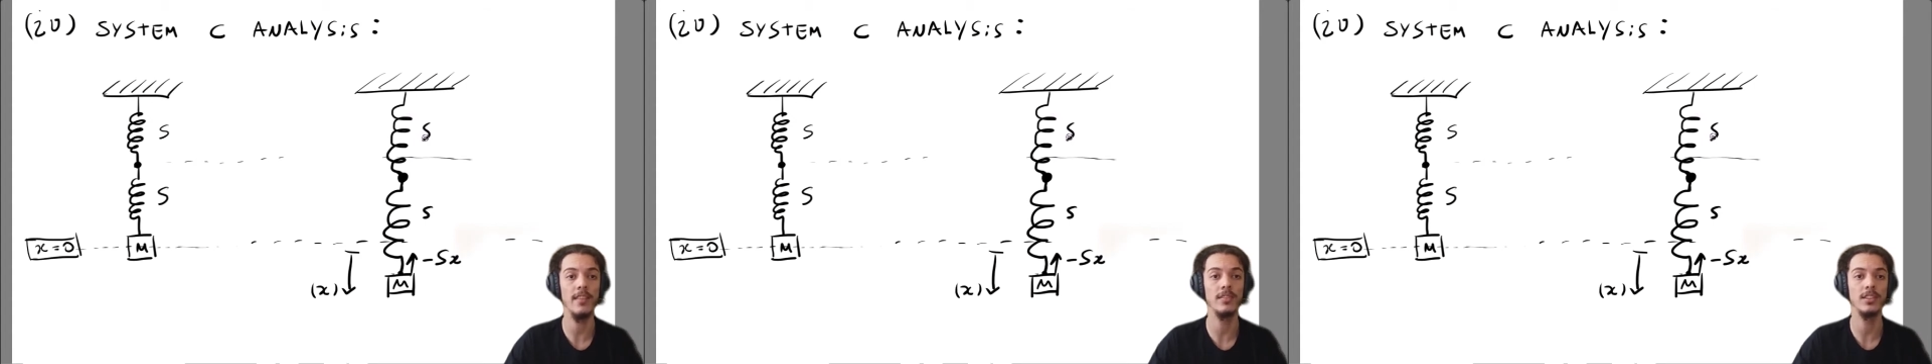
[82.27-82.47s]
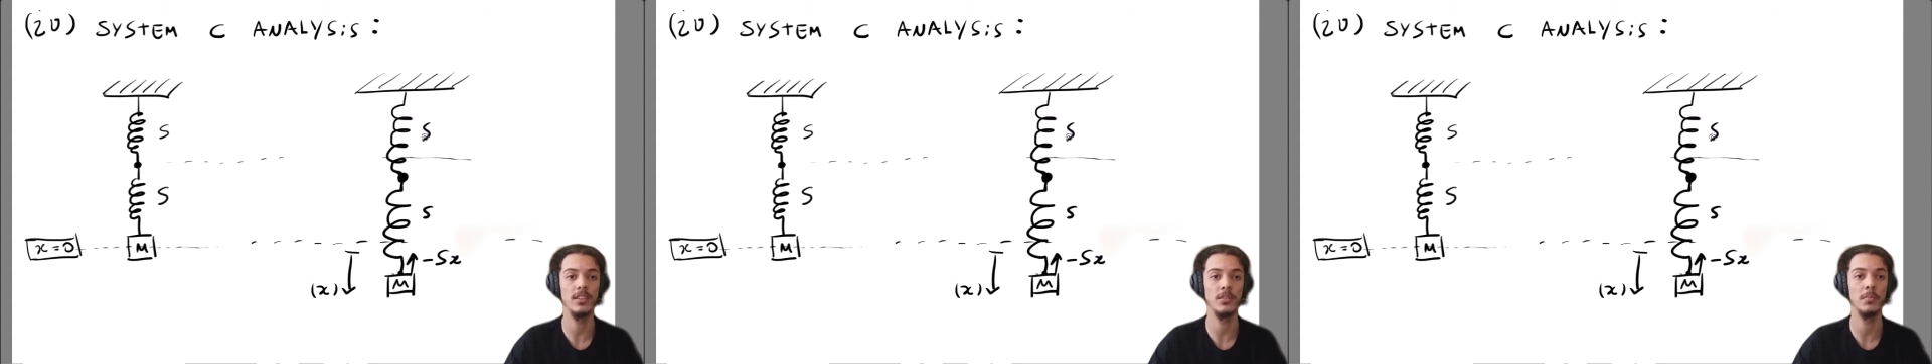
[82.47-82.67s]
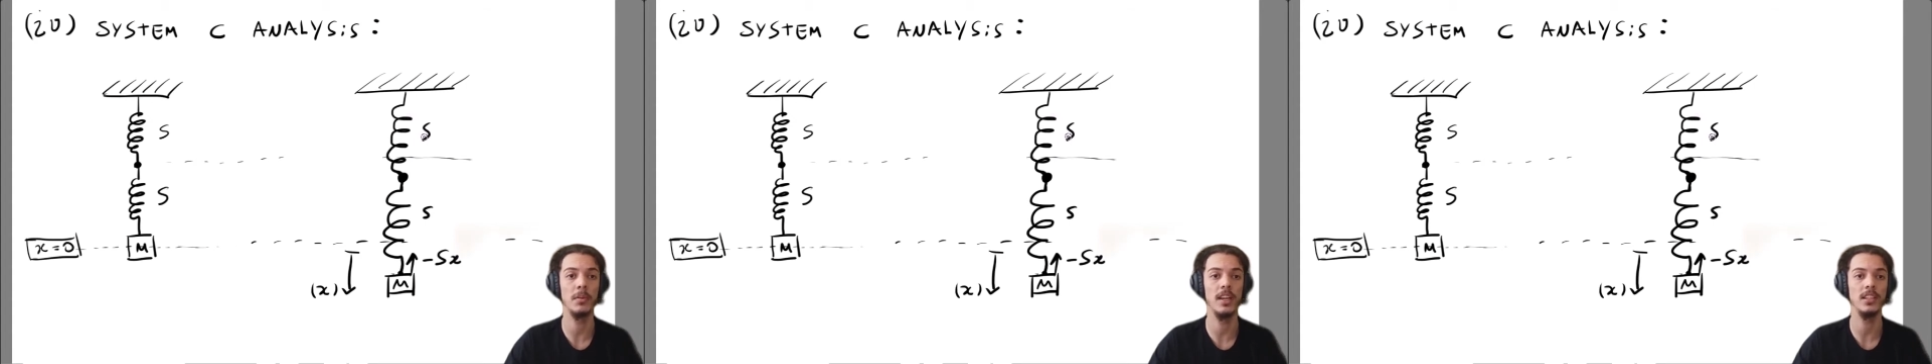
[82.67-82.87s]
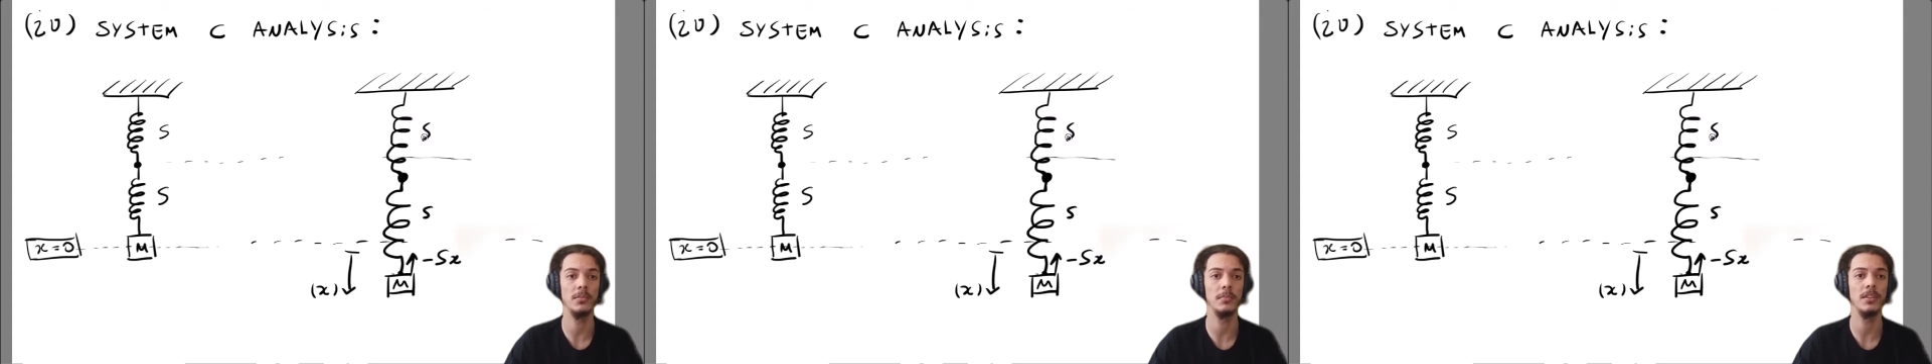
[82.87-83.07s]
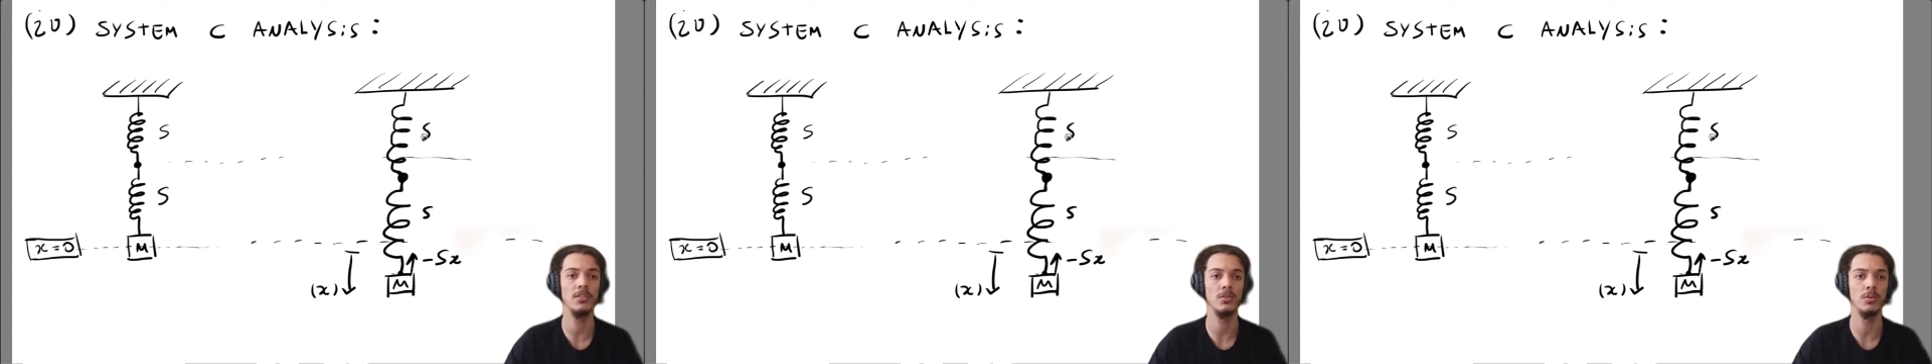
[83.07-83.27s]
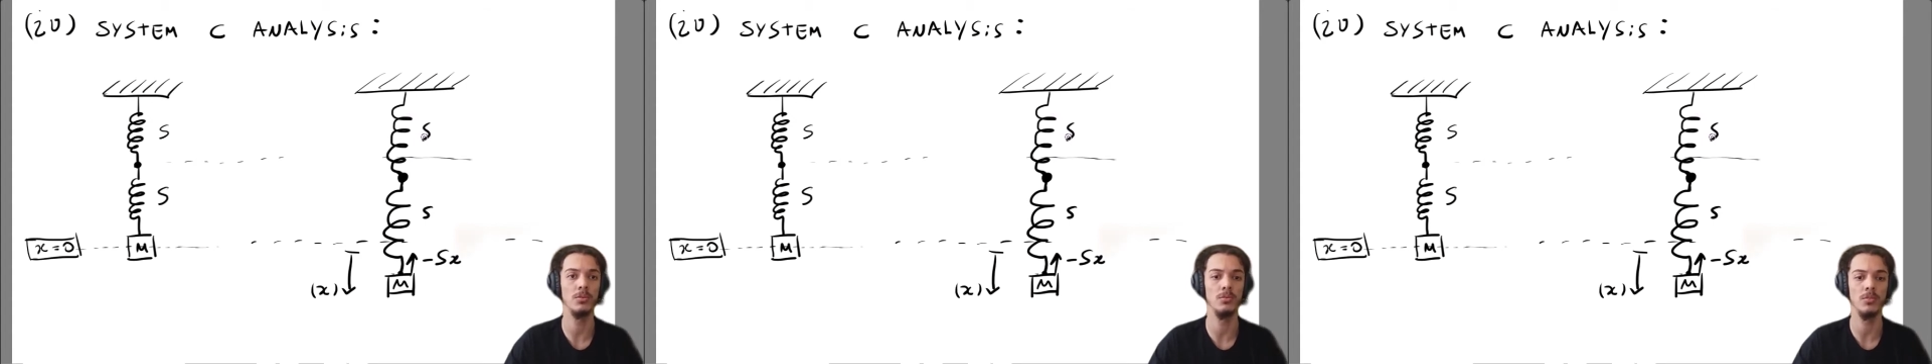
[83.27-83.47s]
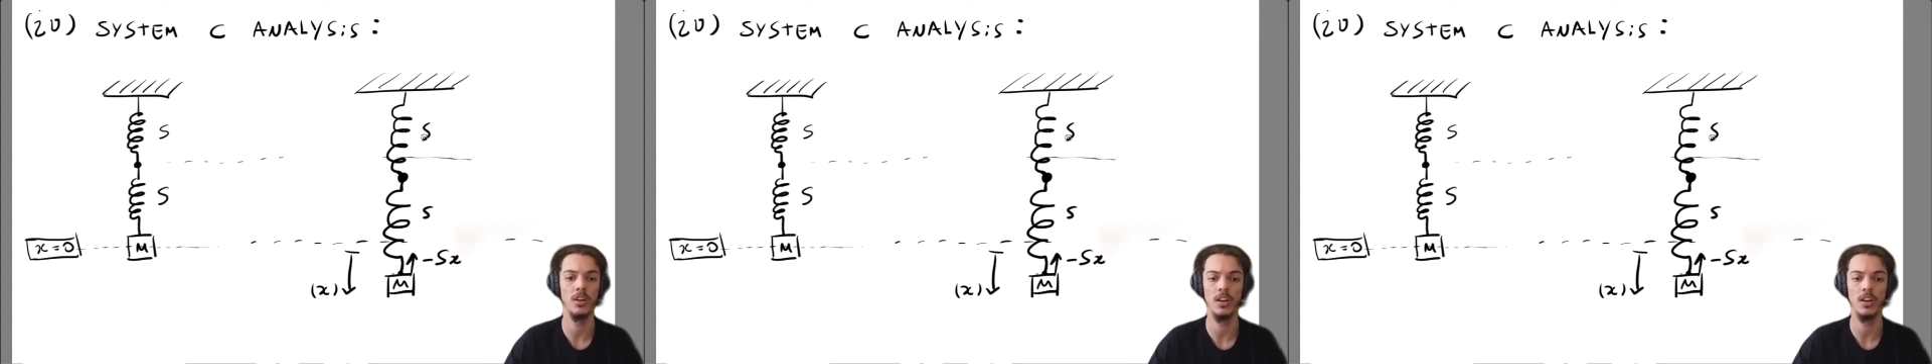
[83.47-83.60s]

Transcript: a displacement too.